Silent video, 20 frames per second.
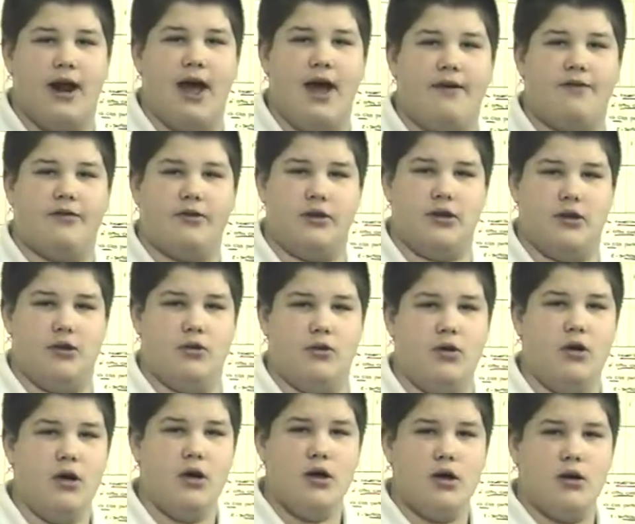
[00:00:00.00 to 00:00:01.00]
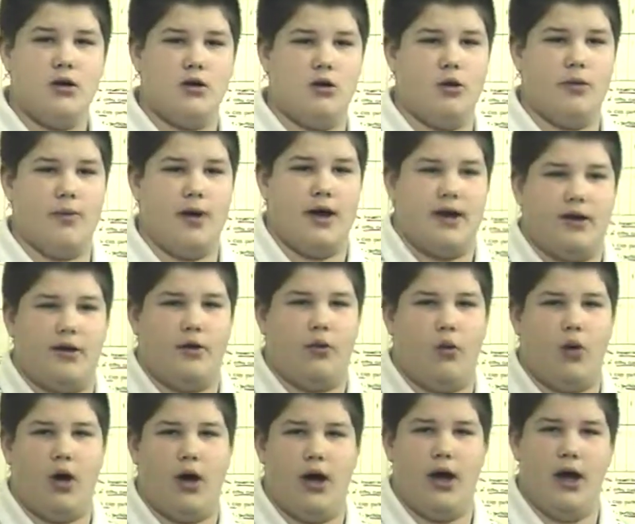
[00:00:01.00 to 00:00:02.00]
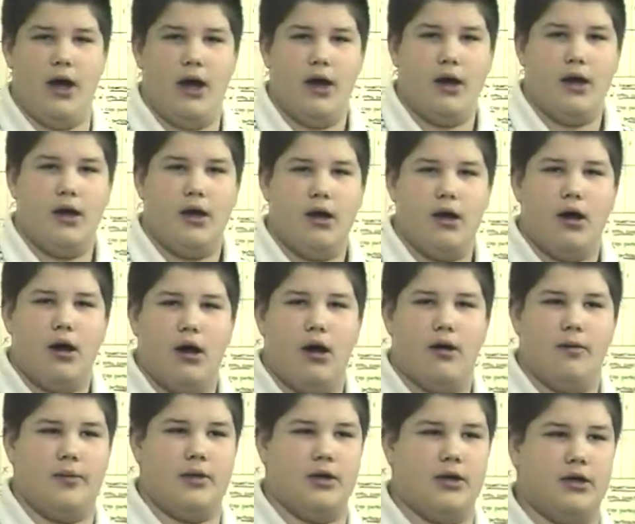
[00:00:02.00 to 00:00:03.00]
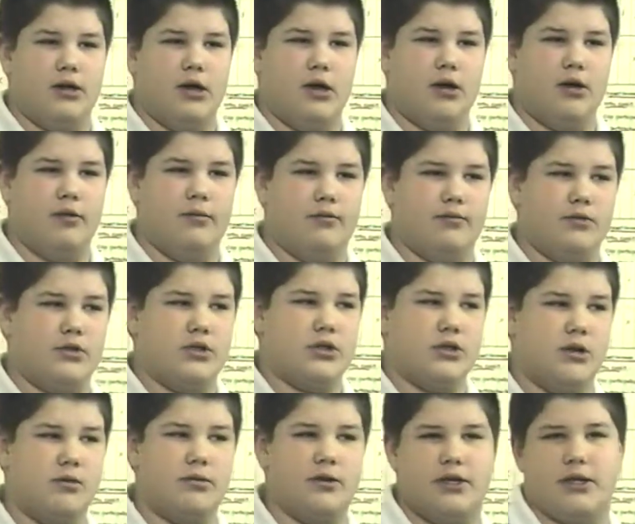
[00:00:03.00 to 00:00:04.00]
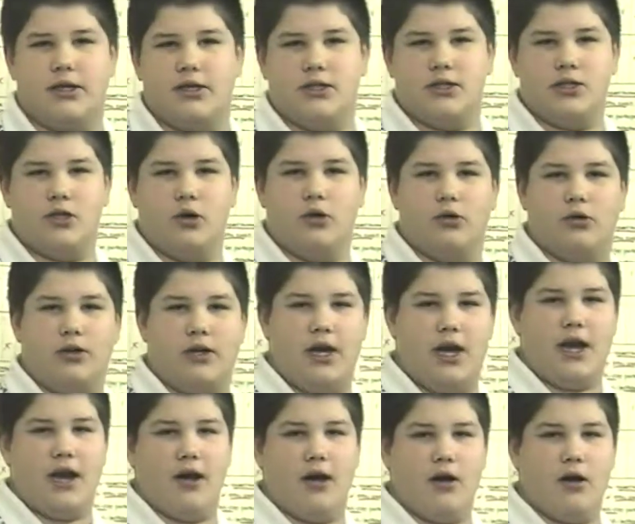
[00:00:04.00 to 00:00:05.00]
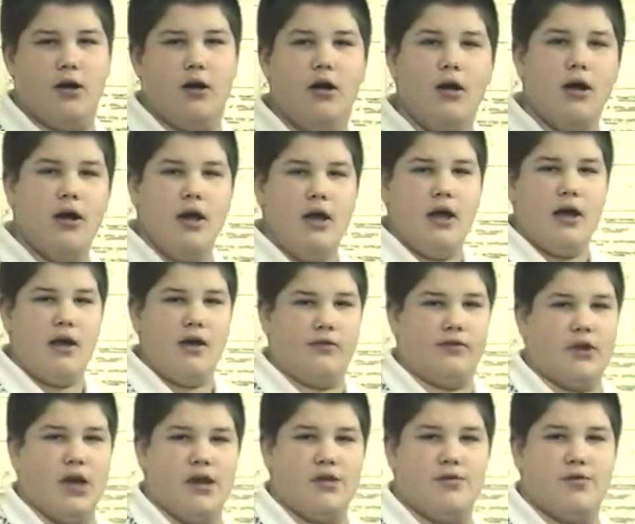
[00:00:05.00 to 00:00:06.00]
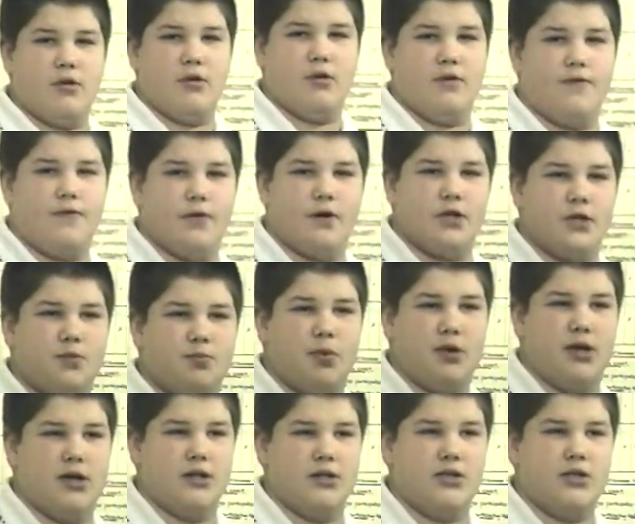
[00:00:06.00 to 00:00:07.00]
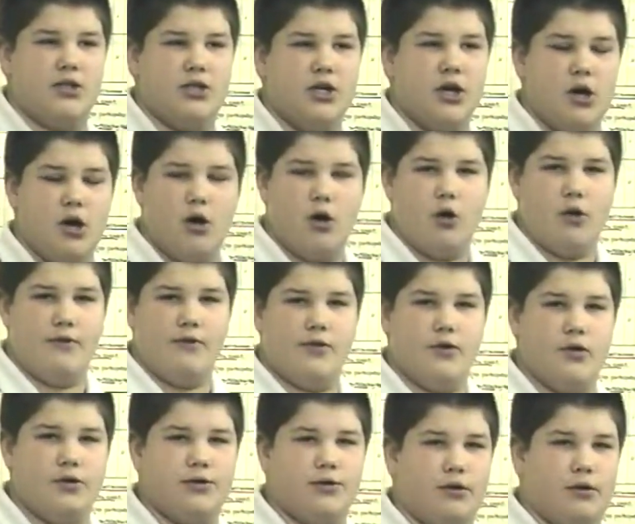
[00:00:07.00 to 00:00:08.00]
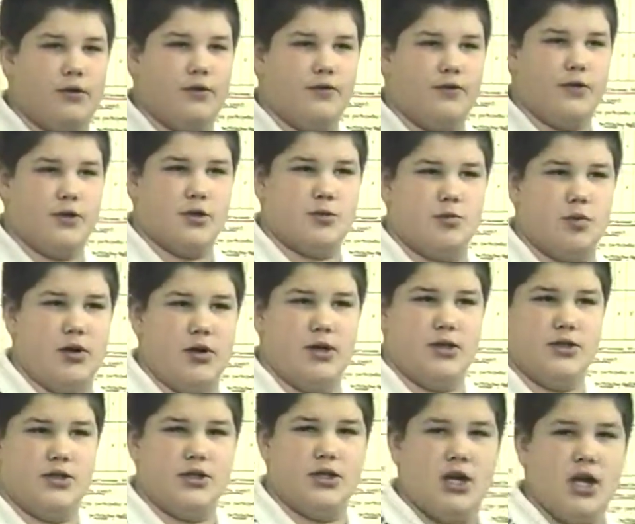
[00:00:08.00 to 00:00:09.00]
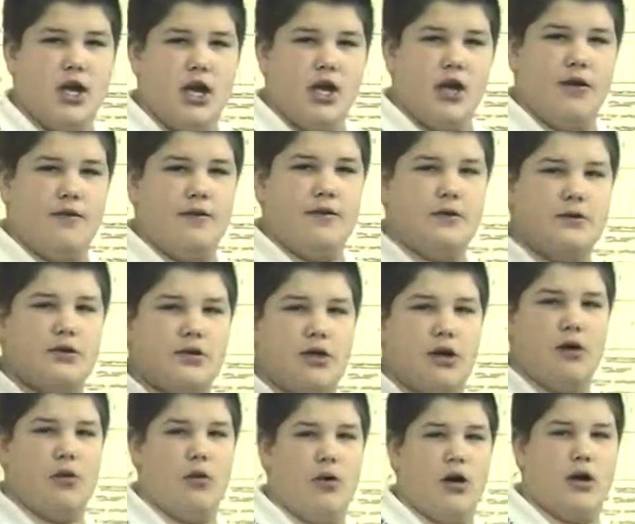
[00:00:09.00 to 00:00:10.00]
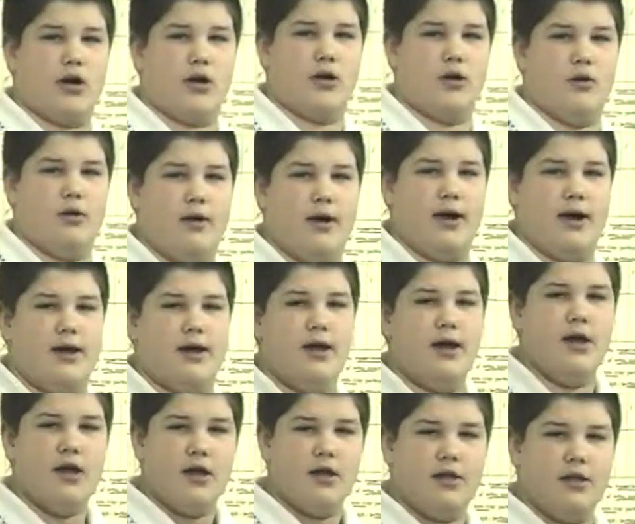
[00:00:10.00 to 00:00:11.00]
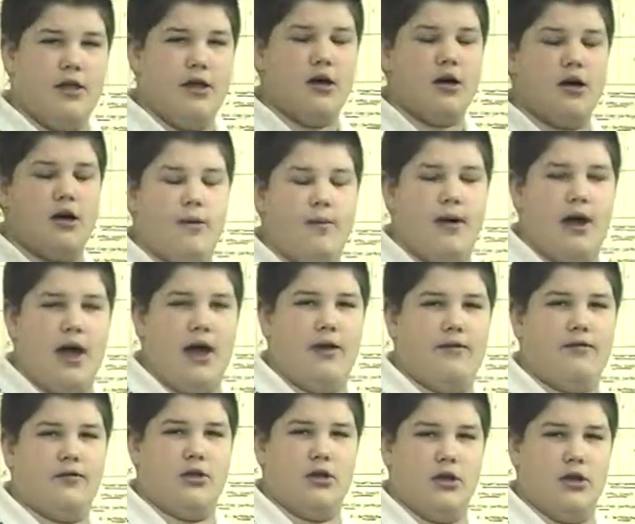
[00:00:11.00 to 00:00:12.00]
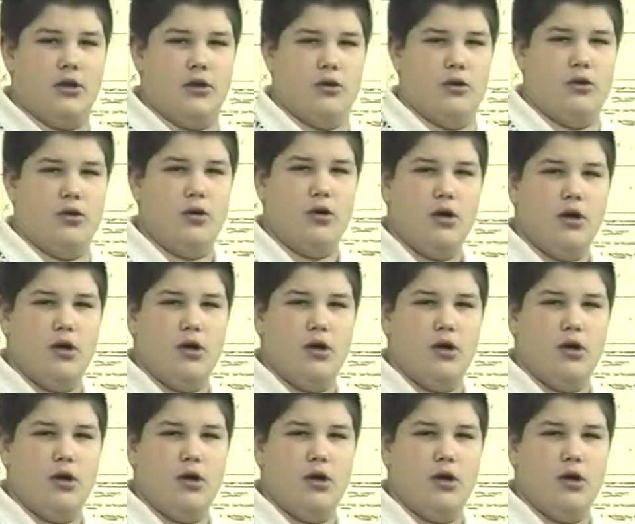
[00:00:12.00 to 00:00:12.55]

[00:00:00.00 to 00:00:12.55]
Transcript: after you no matter what. I mean, um, some kids don't care if they throw the first punch or if you throw the first punch. If you start walking away, they'll come after you